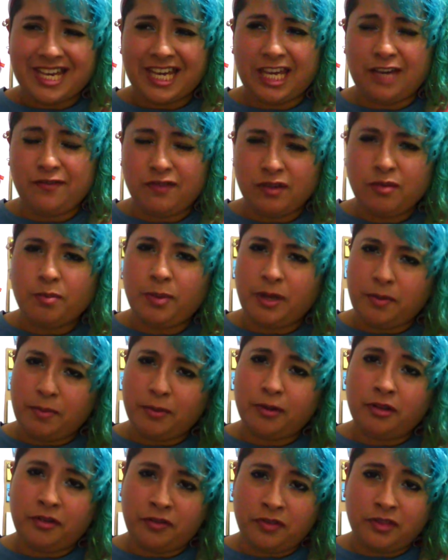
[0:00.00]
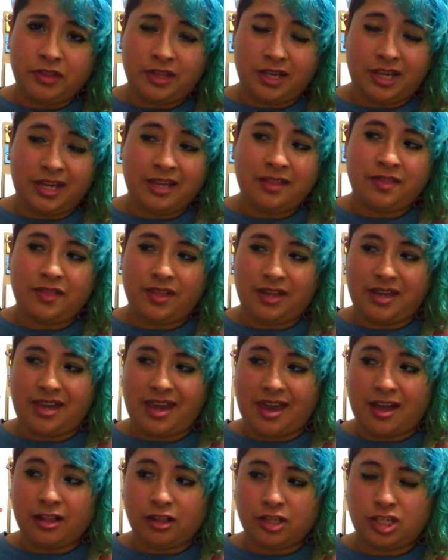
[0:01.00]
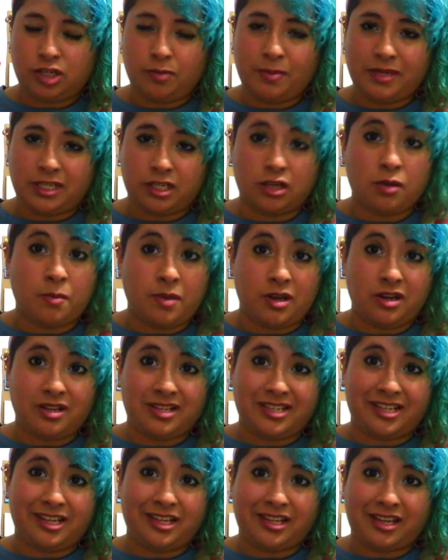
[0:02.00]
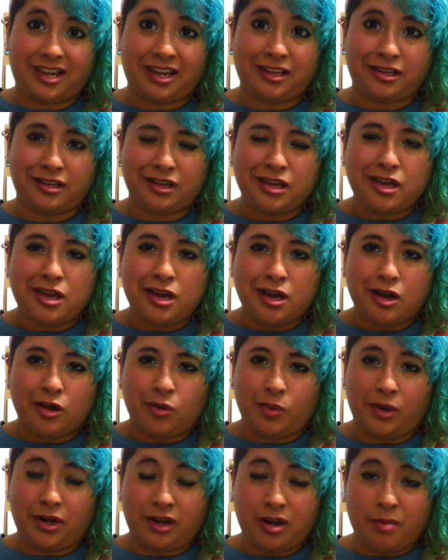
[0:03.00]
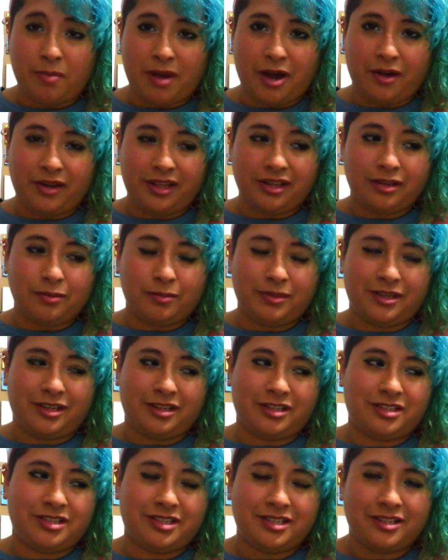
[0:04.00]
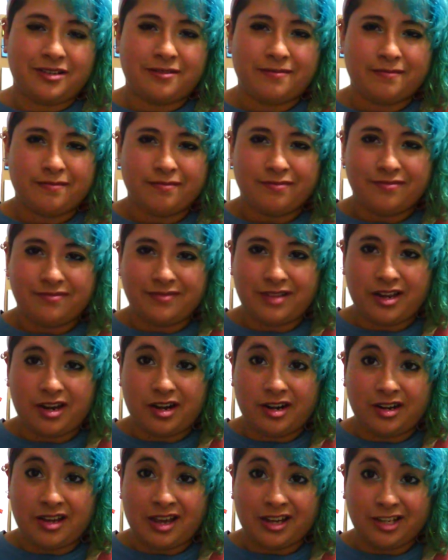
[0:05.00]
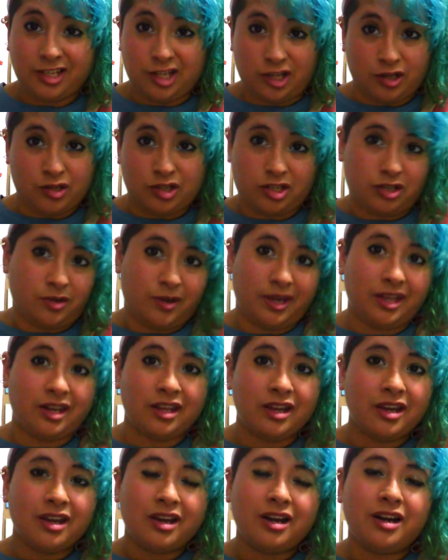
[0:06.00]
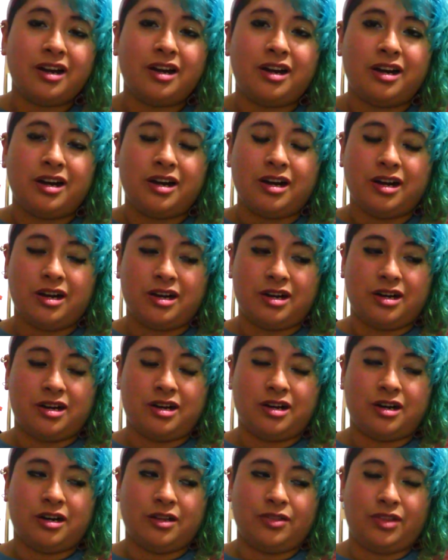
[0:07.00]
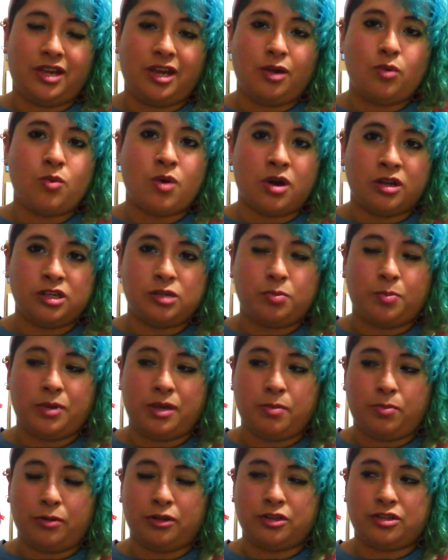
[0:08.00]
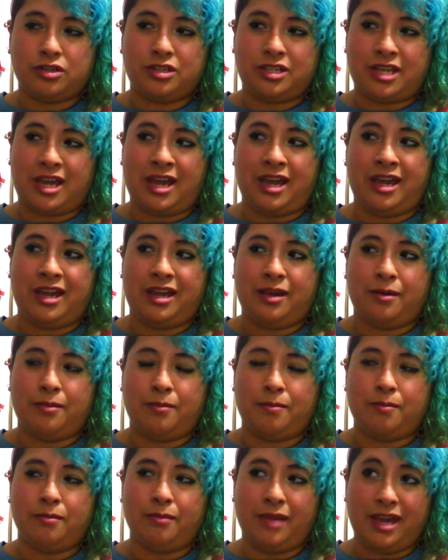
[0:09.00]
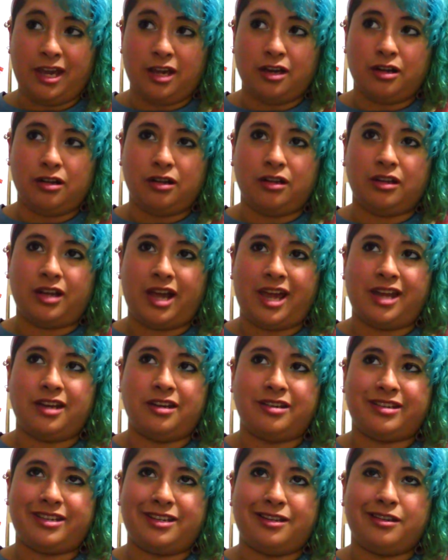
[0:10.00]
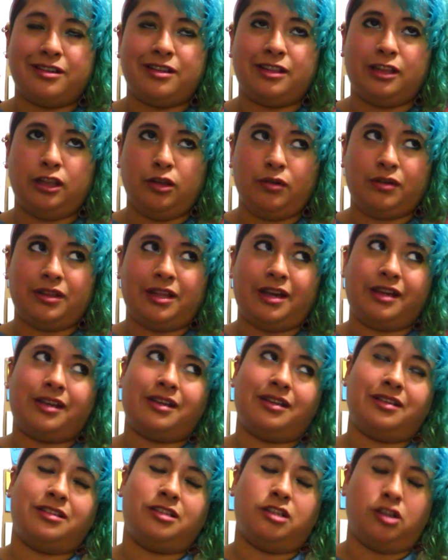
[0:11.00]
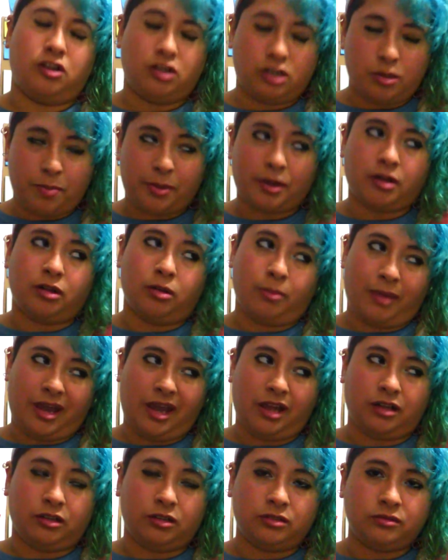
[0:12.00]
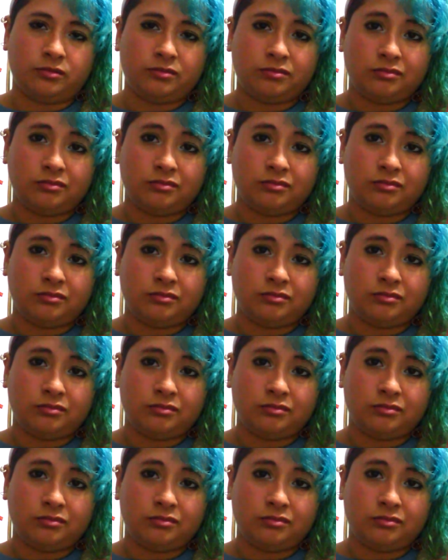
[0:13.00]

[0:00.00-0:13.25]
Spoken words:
Even people in the LGBT community get weird about it because they are not used to it. They want people to say male and look like stereotypical male.